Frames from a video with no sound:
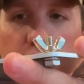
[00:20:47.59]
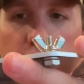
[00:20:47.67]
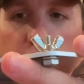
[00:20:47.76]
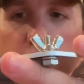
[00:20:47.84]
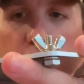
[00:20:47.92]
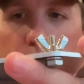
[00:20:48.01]

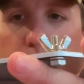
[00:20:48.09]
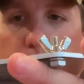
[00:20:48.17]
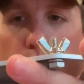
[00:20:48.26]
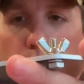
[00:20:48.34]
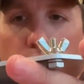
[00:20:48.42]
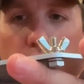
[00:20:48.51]
determined
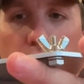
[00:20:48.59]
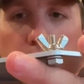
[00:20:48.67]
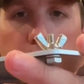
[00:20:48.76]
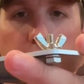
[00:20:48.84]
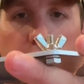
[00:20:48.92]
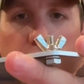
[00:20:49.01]
to work the
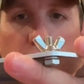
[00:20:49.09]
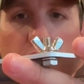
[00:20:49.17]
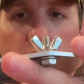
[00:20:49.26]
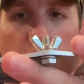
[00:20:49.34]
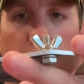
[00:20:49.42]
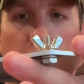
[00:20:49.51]
best,
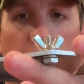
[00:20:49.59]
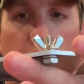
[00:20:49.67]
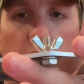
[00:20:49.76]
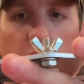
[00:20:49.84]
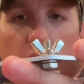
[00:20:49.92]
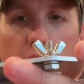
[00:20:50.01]

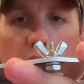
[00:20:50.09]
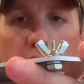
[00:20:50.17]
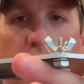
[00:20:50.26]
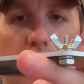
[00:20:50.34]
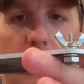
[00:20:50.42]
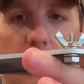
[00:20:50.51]

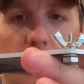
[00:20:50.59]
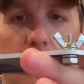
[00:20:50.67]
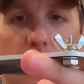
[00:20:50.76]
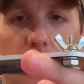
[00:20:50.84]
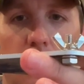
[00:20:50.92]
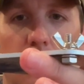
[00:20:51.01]
and you're going
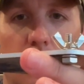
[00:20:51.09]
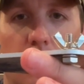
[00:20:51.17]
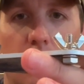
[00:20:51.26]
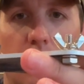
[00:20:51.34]
to hook